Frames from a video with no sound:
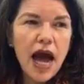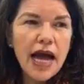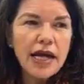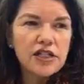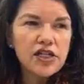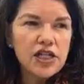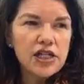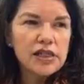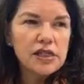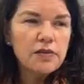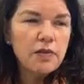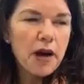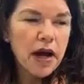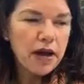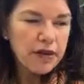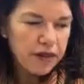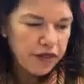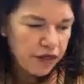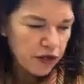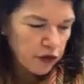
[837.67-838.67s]
I just
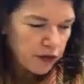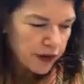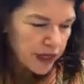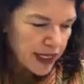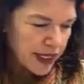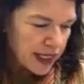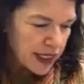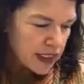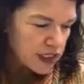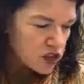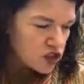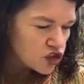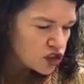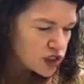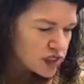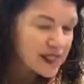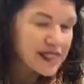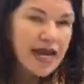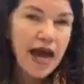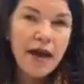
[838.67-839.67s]
bought three
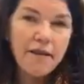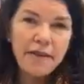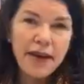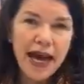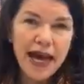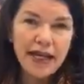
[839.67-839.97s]
inch scat